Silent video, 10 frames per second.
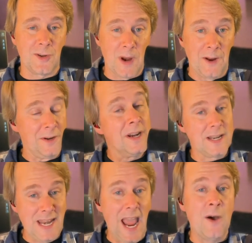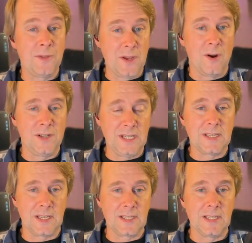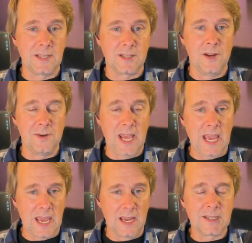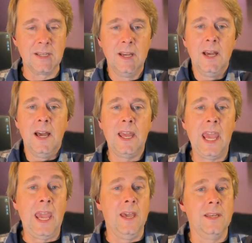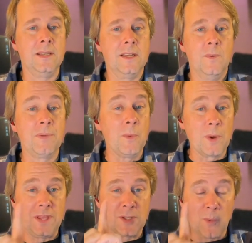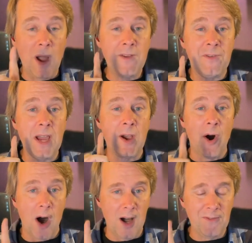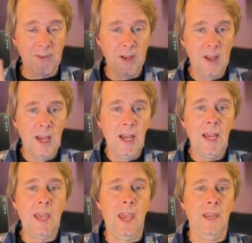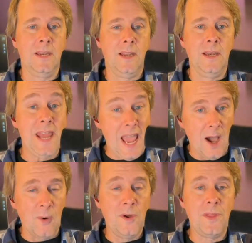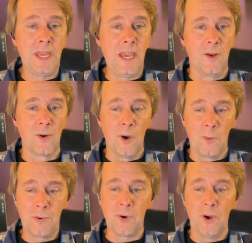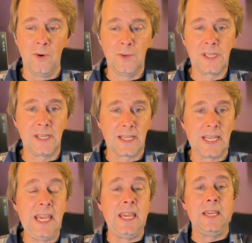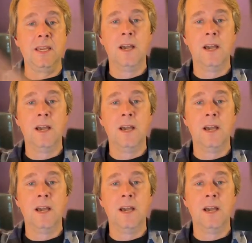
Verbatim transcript: router, now the RT6600AX, and but with its Wi-Fi off, and now the Eero Pro 6E